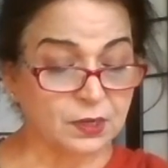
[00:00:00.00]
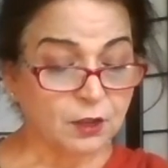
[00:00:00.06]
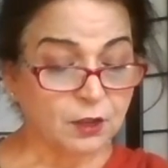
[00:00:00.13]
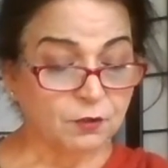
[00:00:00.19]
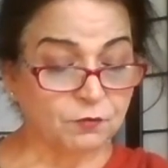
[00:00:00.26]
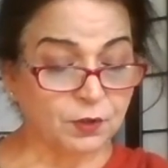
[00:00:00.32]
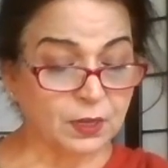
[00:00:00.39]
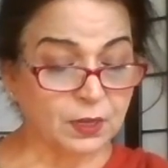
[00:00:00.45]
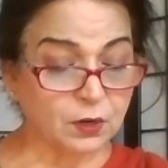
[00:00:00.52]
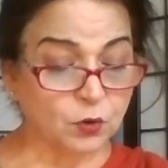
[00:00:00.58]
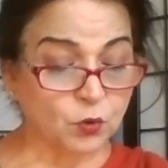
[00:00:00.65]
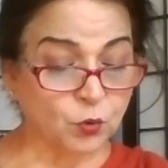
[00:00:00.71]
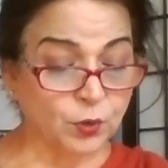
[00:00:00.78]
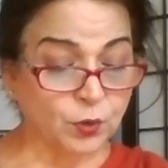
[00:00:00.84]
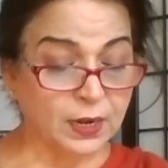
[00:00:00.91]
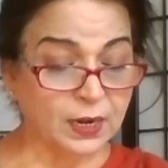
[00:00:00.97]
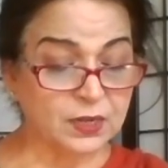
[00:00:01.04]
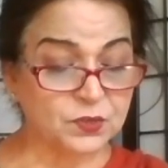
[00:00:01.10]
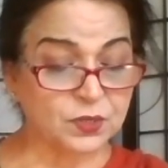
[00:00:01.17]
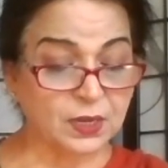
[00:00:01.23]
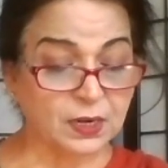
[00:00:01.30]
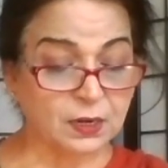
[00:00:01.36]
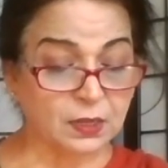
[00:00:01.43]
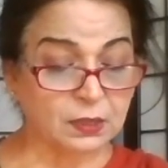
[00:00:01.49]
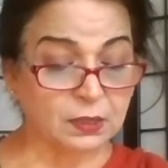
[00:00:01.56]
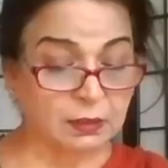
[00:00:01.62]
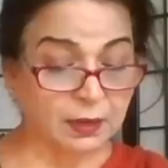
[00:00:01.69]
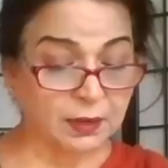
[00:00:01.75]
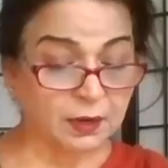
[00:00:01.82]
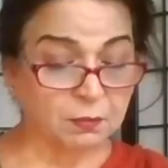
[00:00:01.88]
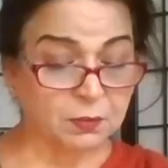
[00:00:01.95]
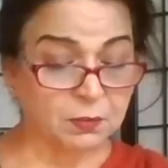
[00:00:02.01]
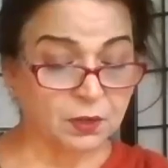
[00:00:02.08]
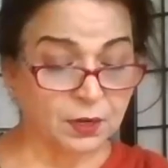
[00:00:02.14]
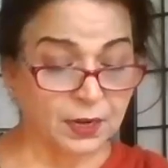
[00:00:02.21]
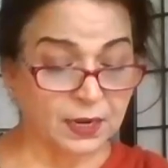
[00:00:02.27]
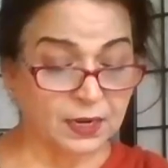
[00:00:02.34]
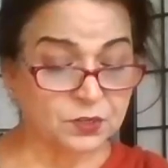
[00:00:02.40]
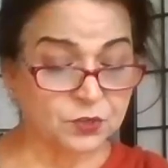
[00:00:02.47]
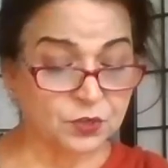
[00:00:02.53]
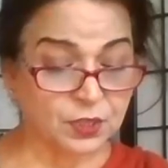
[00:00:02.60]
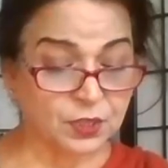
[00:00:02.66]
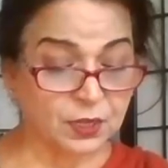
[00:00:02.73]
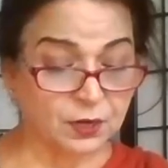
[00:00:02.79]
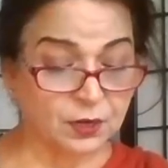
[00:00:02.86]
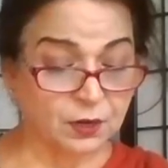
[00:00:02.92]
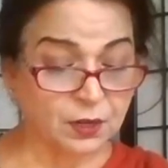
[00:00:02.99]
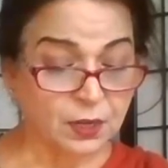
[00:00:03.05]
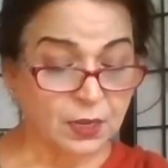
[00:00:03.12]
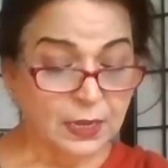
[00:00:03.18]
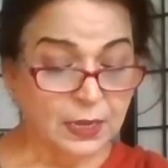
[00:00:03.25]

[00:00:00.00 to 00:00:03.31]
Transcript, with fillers: where goodness and dharma raised their